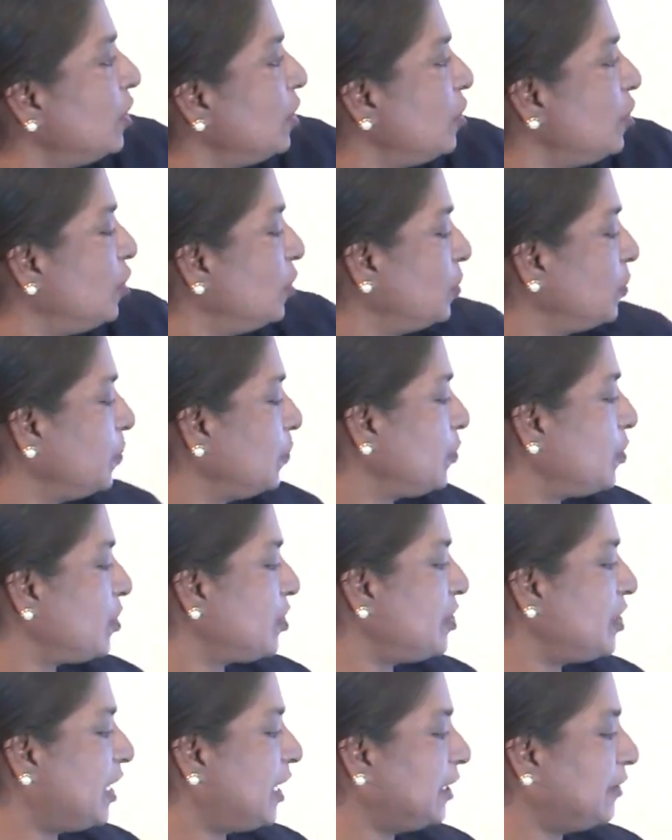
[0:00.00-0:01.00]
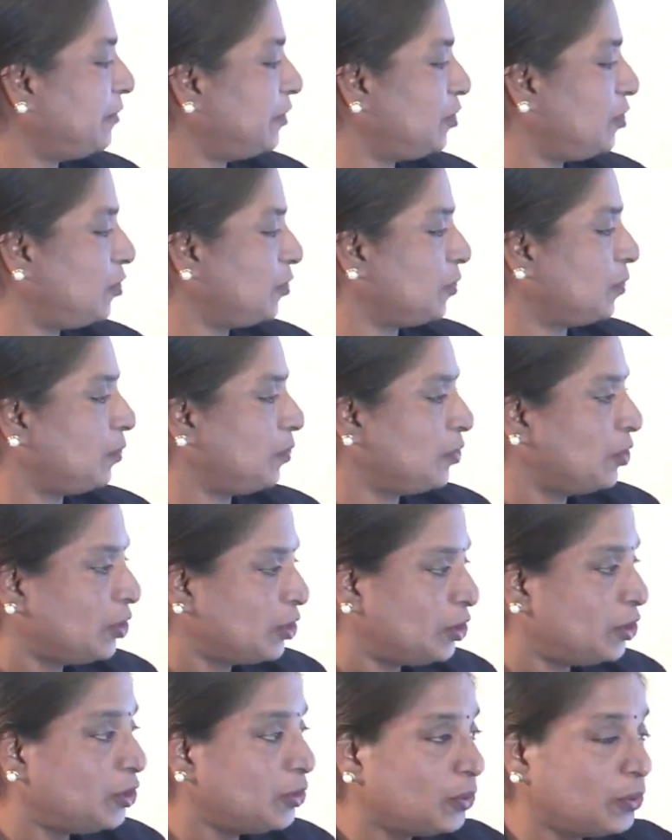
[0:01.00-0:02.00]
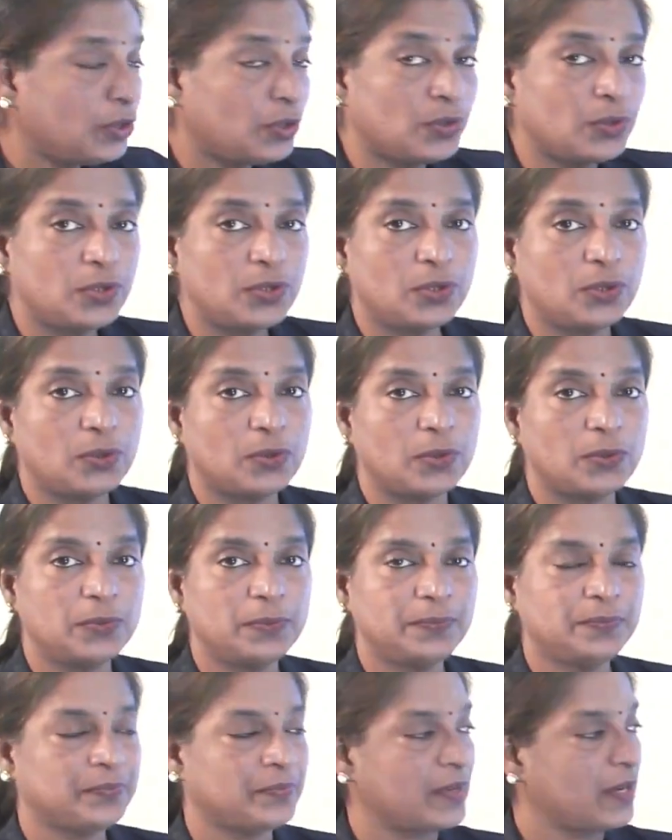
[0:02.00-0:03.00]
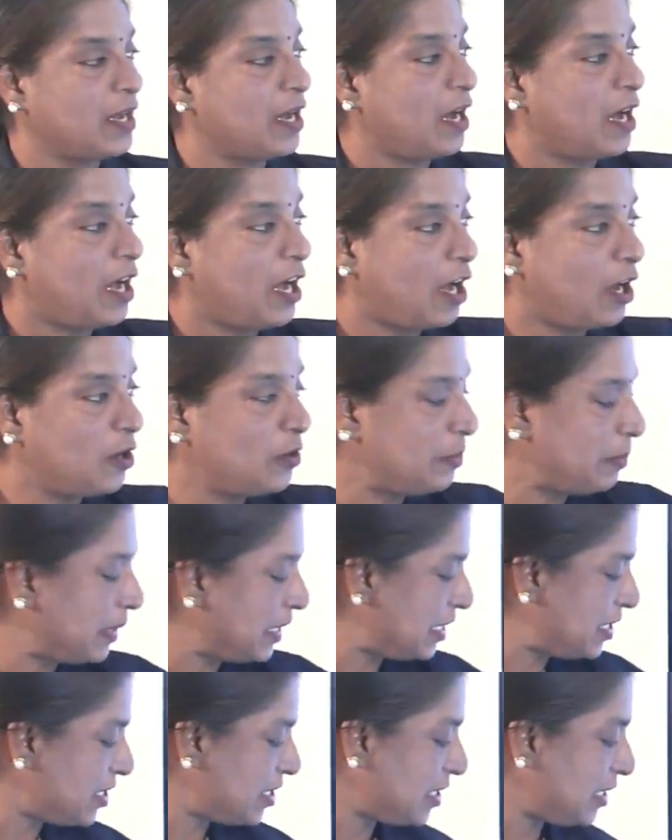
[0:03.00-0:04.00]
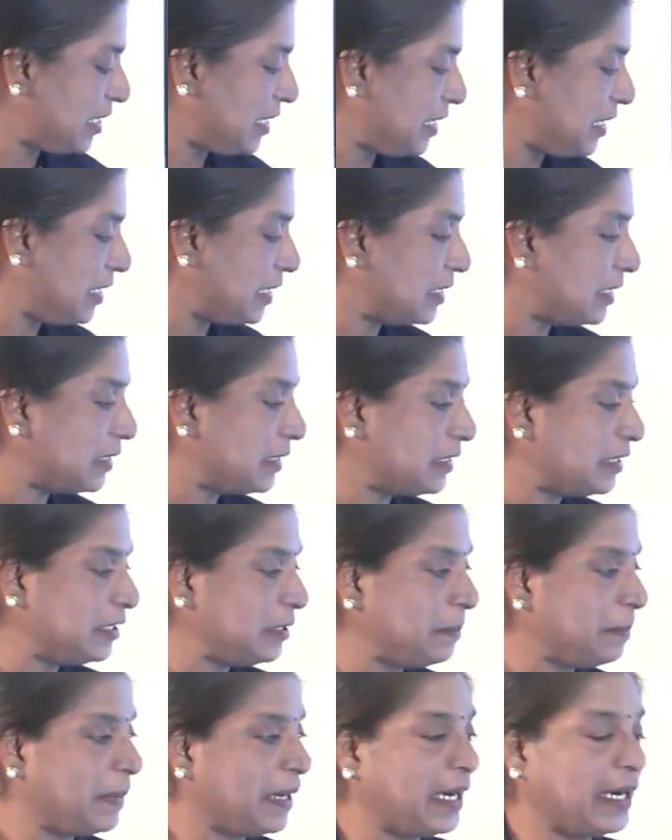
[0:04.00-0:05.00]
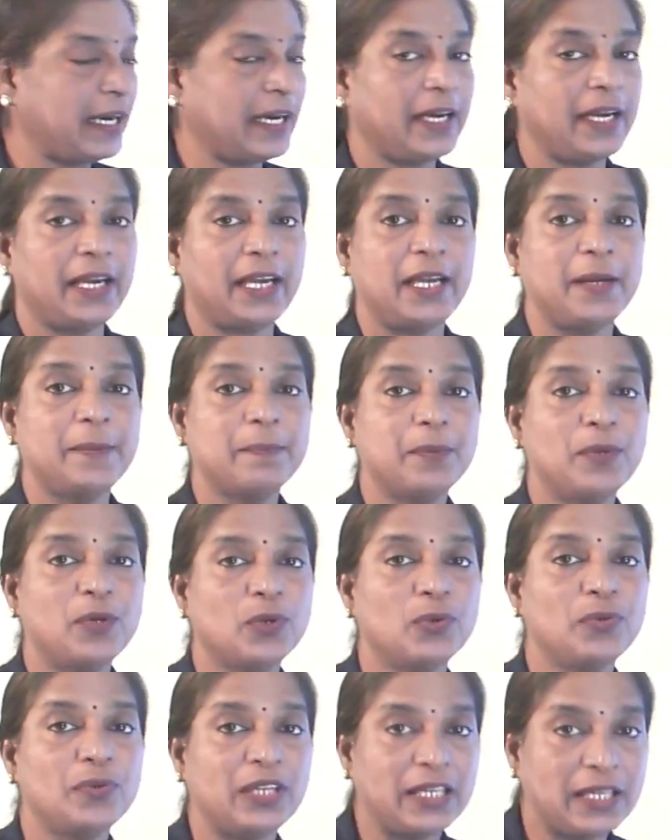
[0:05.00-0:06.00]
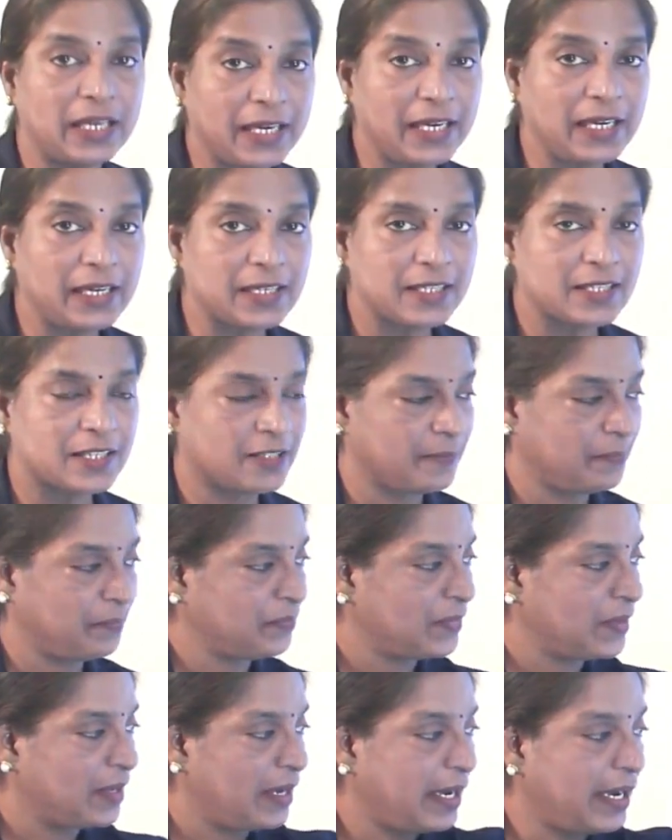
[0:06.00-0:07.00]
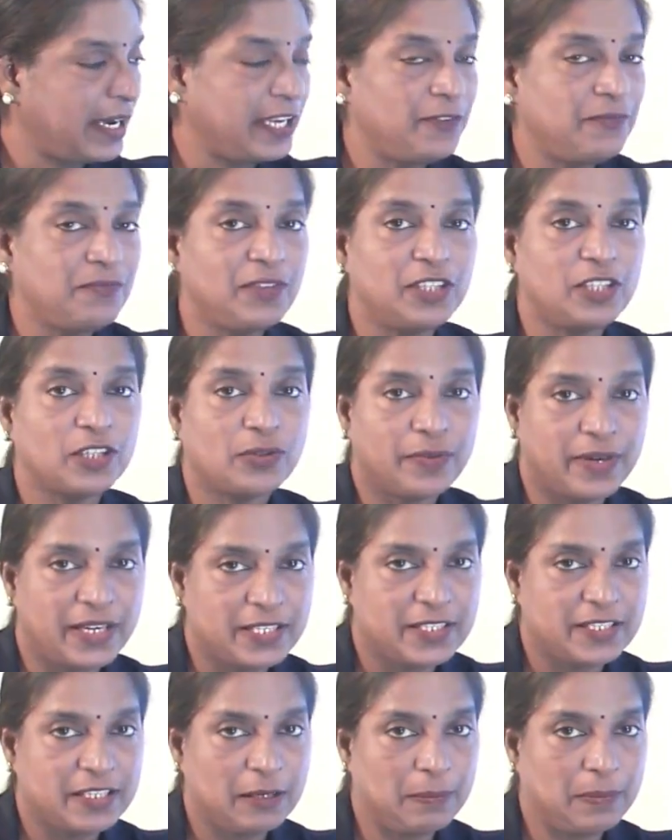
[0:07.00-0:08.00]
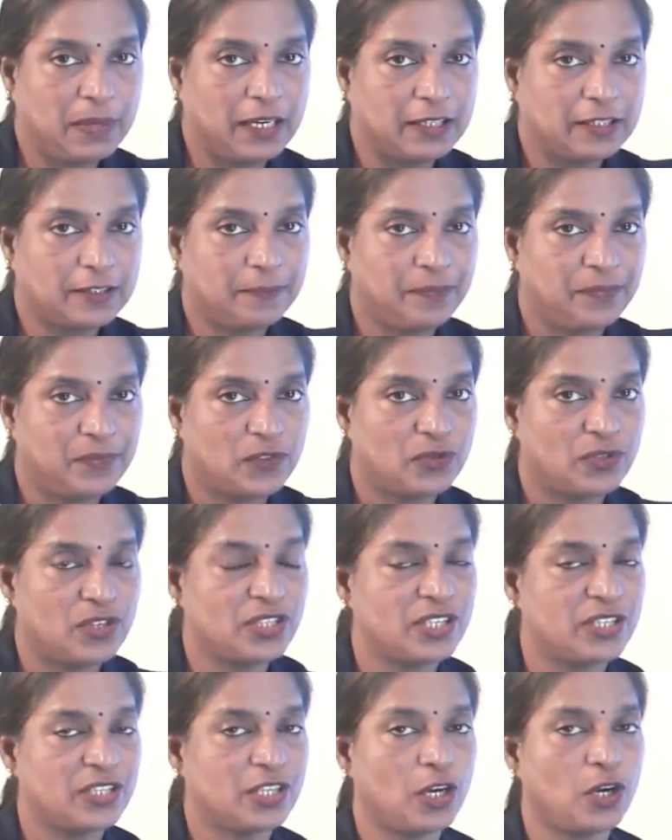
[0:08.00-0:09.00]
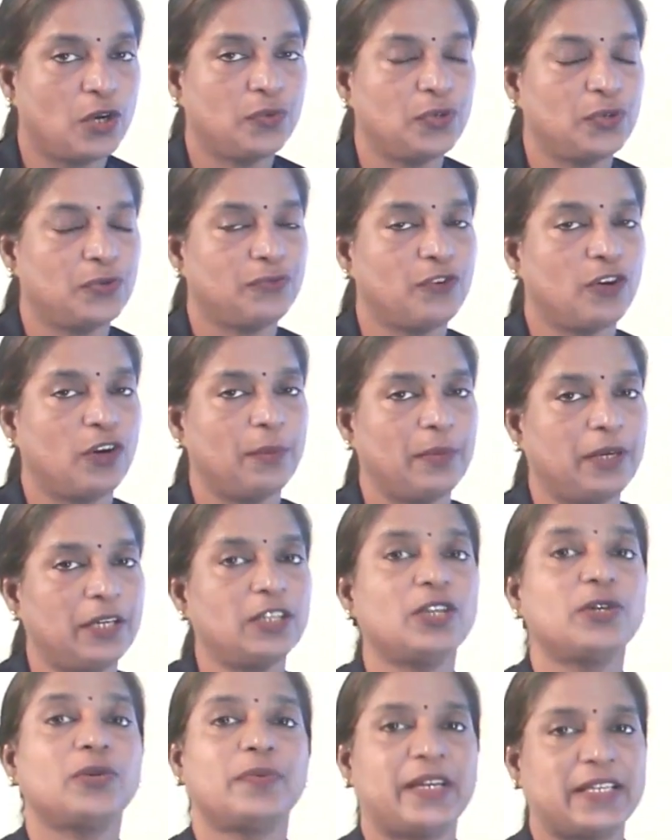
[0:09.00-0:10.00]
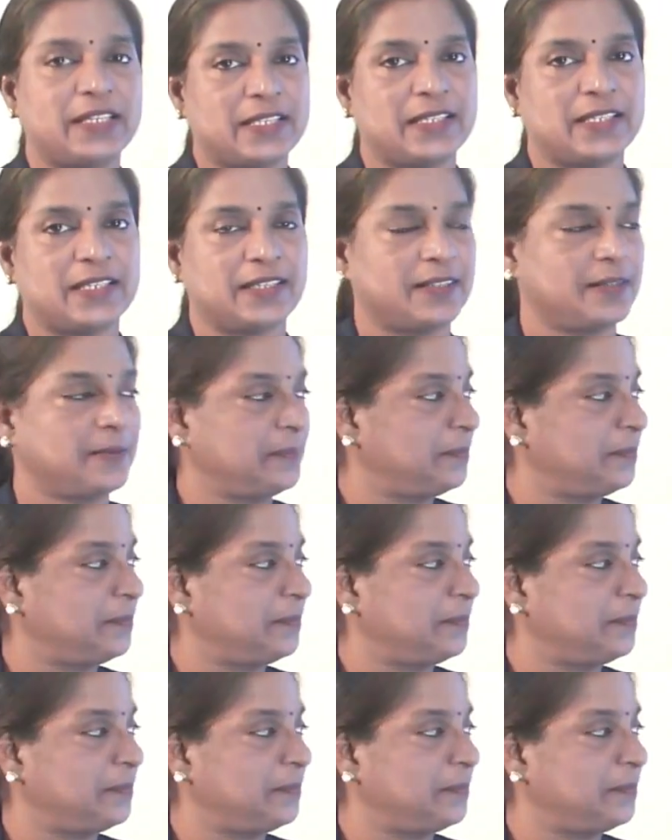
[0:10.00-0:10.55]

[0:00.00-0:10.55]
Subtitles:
Do. So start with do. Do you know how much he earned by improving it? End with a question mark. So this is how you form a question.